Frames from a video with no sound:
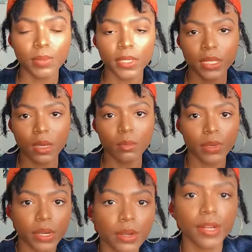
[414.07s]

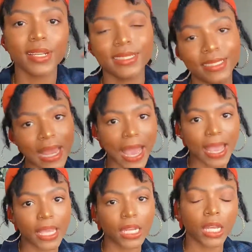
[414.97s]
number
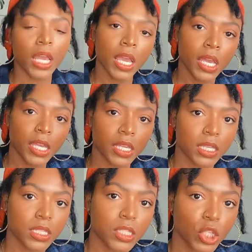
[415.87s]
9
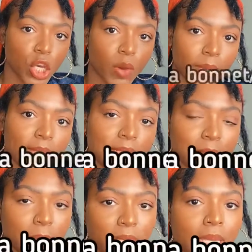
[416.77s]
is going
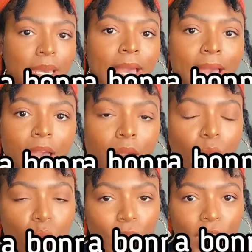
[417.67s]
to be,
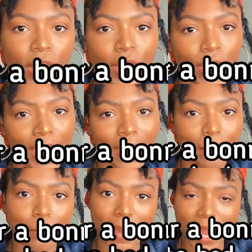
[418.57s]
wear a
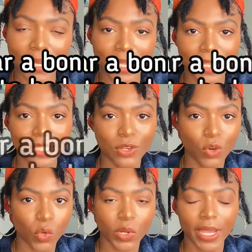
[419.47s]
bonnet
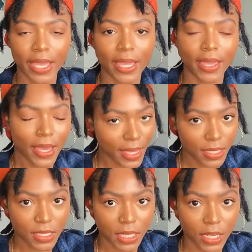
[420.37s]
or a
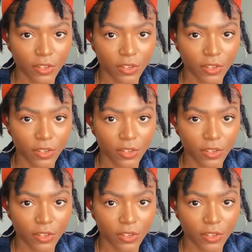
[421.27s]
headscarf